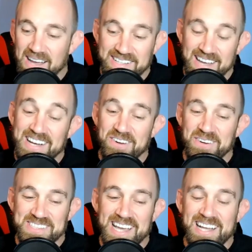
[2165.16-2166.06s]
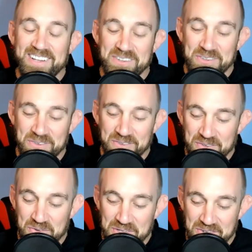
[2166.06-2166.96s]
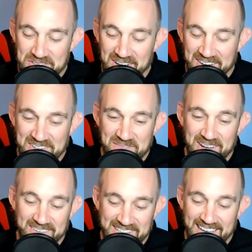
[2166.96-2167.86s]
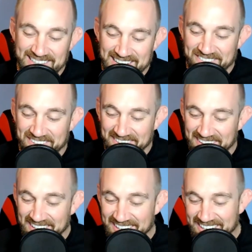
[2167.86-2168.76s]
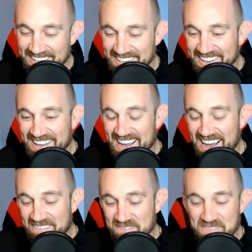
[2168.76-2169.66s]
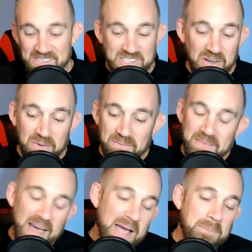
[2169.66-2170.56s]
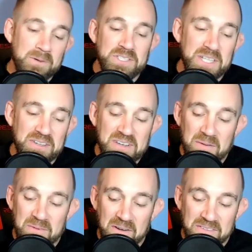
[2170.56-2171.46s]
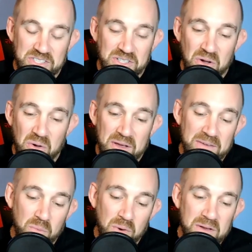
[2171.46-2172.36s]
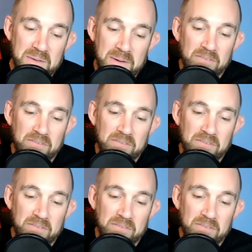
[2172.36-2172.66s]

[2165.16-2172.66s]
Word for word: I I know exactly who who you're talking about. Yeah, definitely. Um, so I appreciate you coming on the show. Where can